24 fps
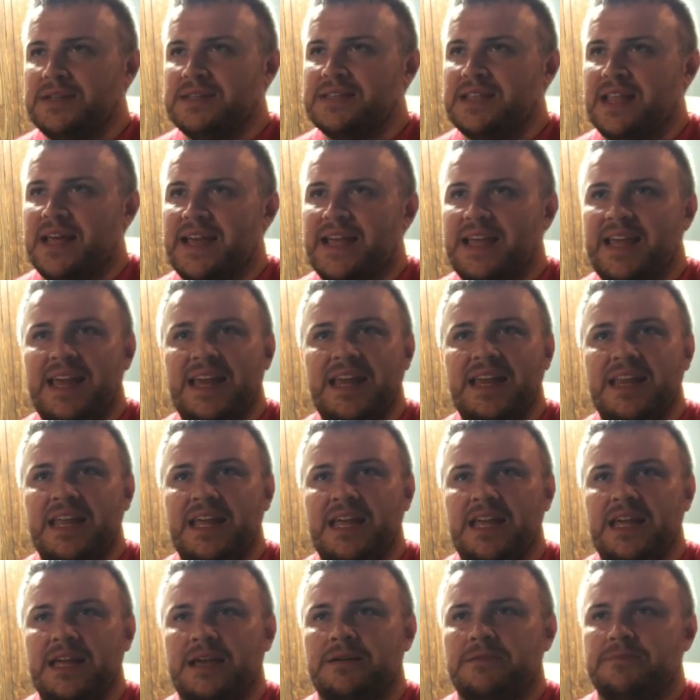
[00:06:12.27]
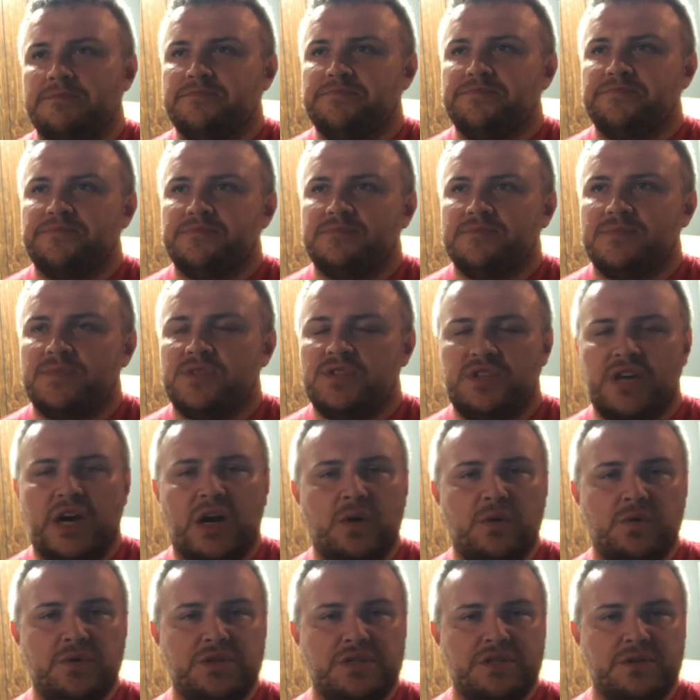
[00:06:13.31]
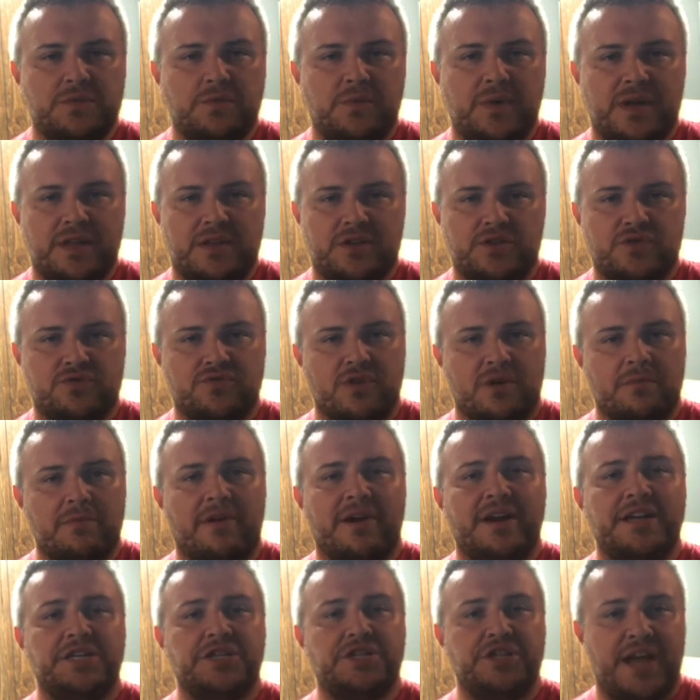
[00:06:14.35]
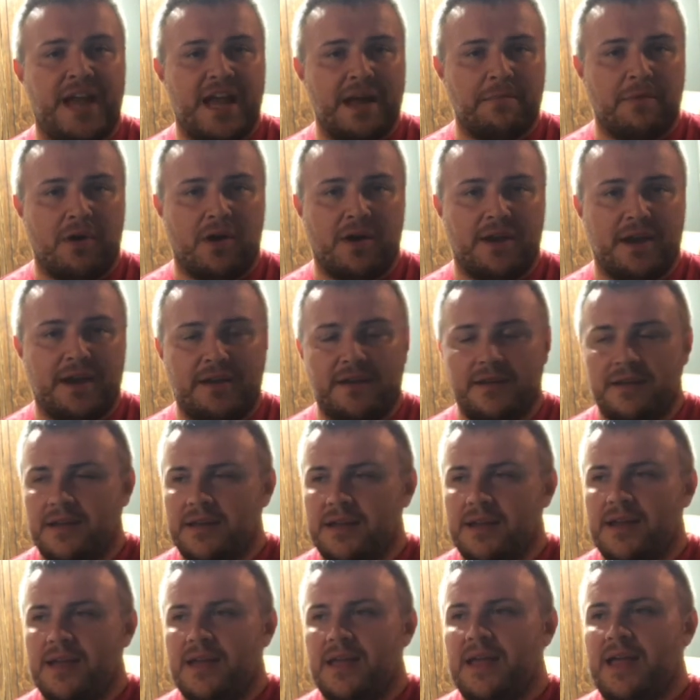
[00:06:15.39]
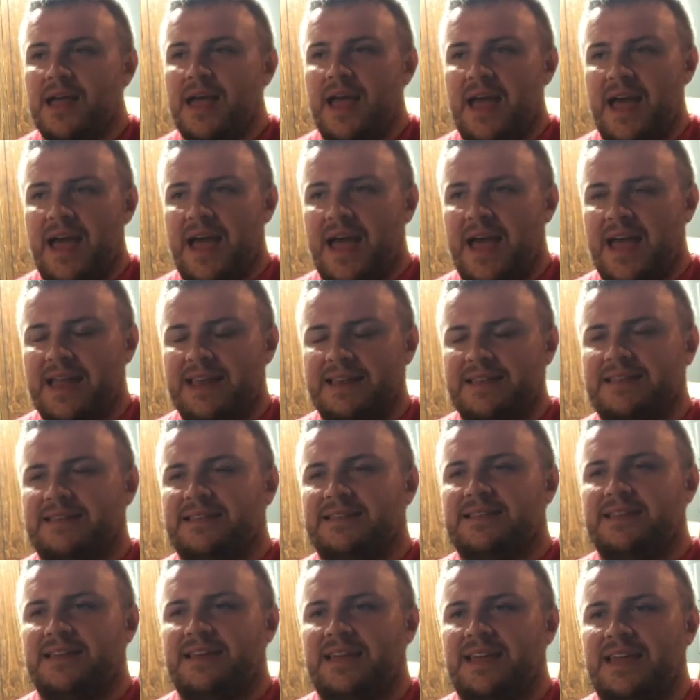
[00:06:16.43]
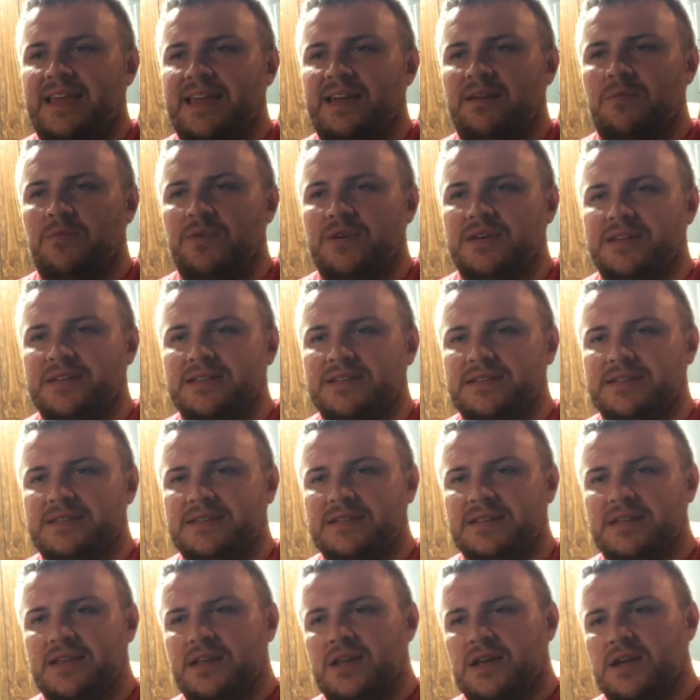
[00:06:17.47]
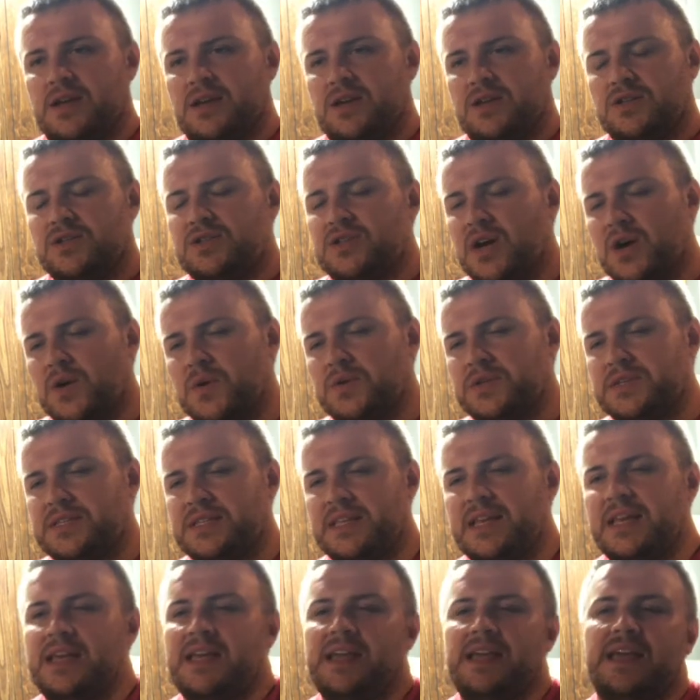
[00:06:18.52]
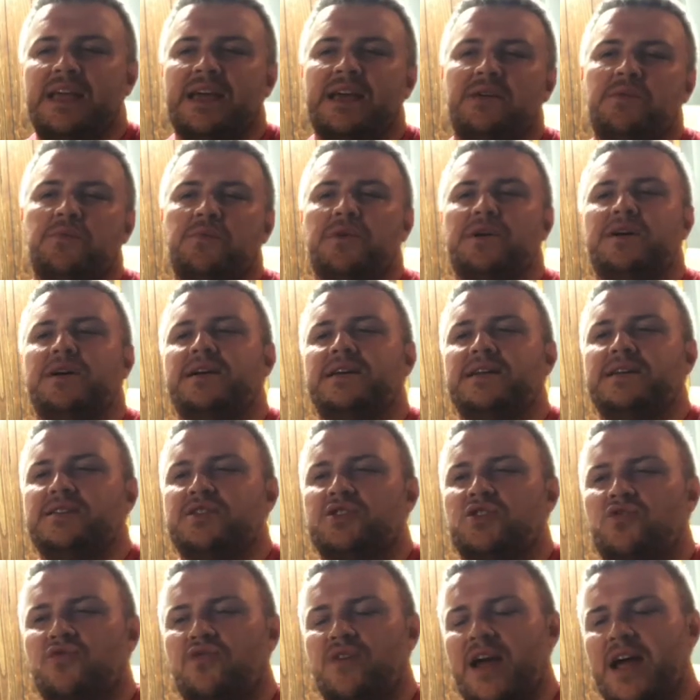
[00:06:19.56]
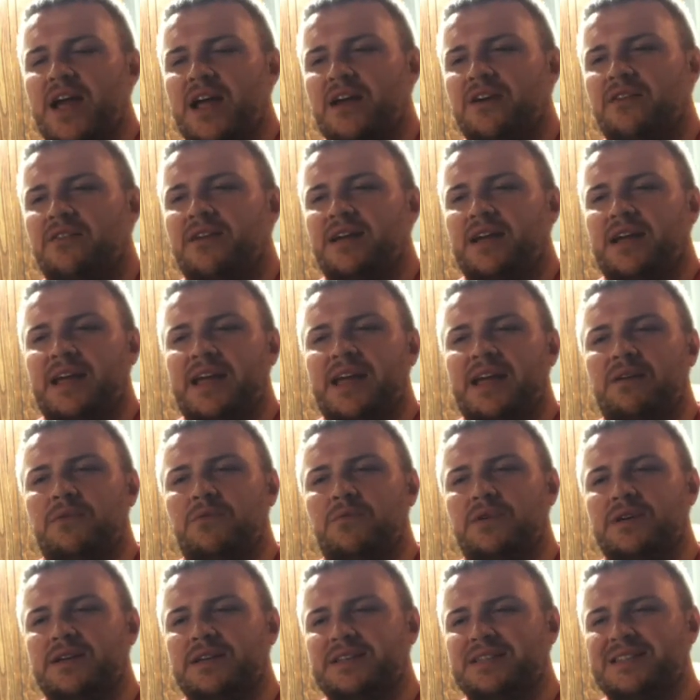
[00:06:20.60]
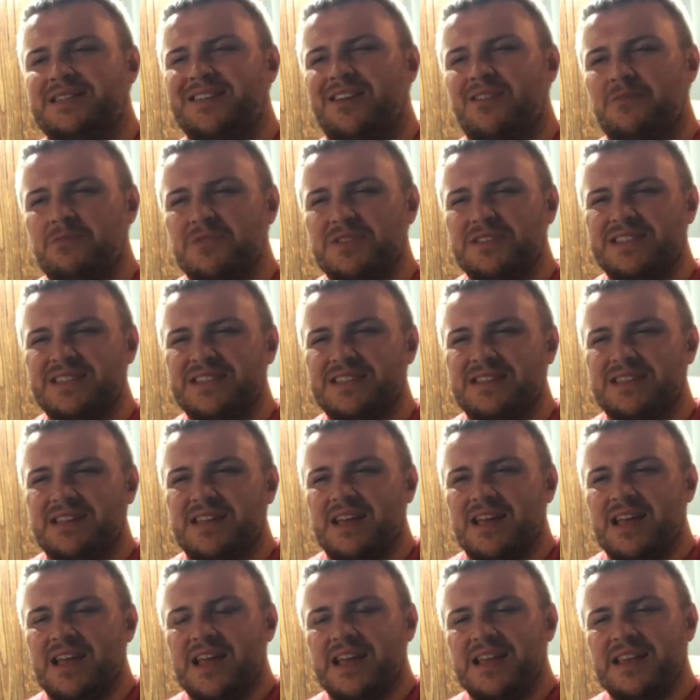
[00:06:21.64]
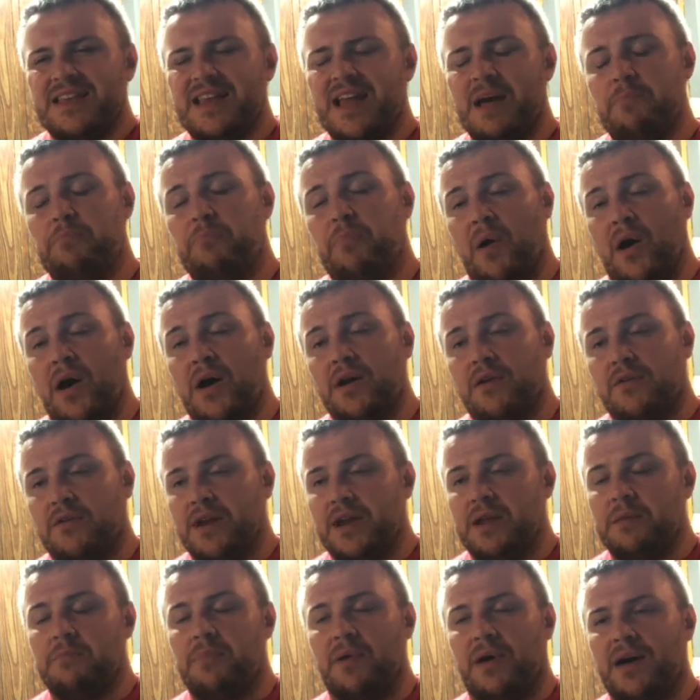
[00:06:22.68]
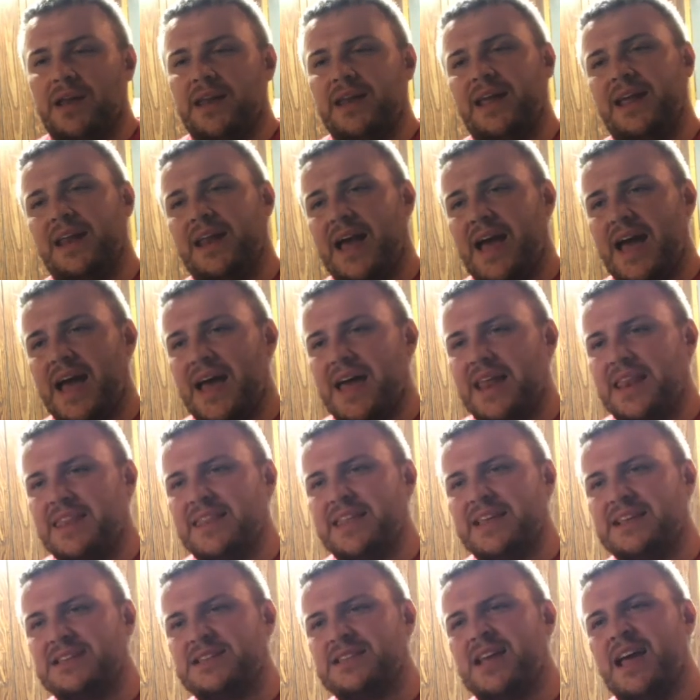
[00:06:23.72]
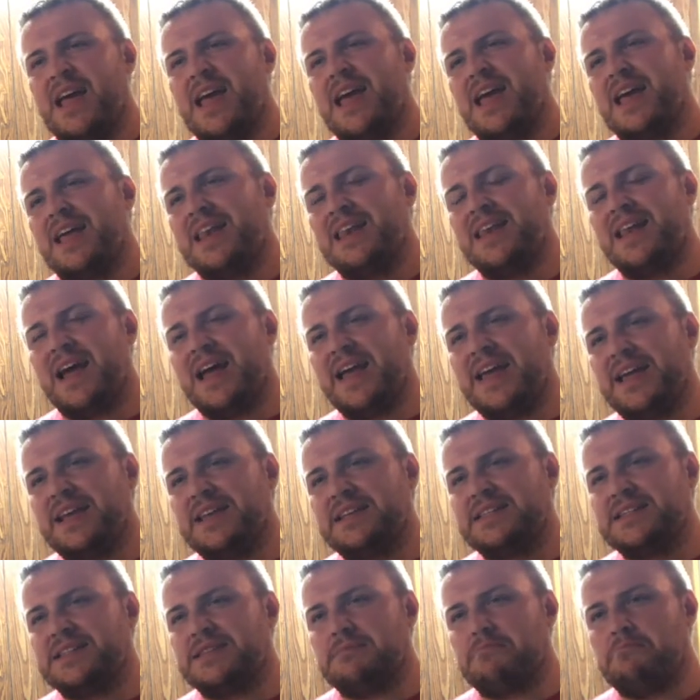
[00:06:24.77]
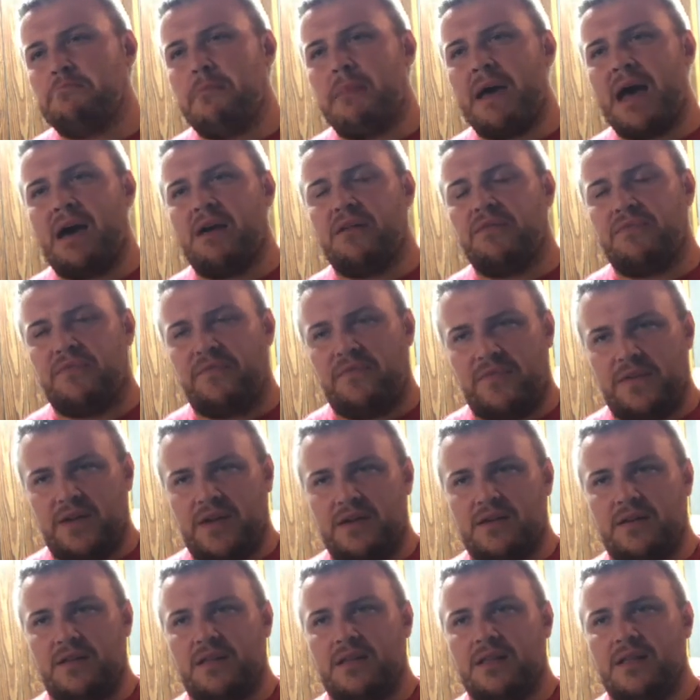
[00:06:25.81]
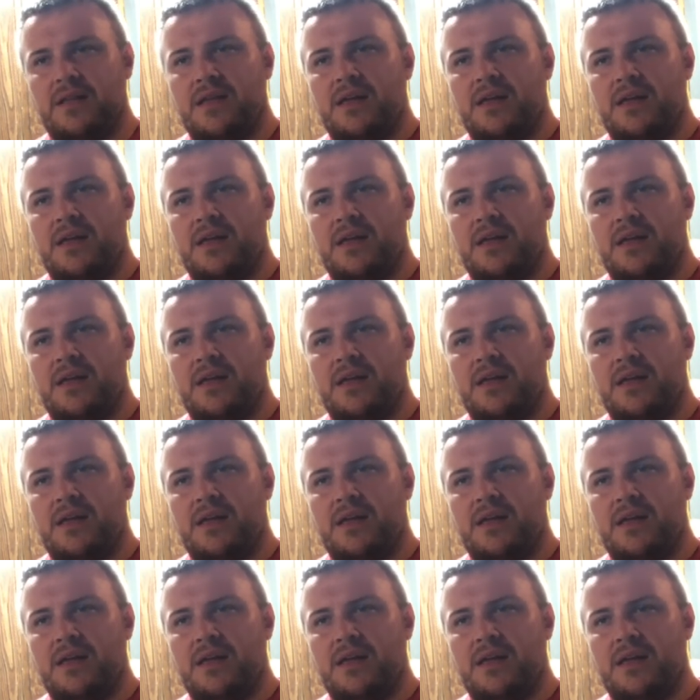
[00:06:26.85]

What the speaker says: like eating toast with strawberry jam on it. And it was toasty, it was crackery, it was almost not buttery, but it had this nice mouthfeel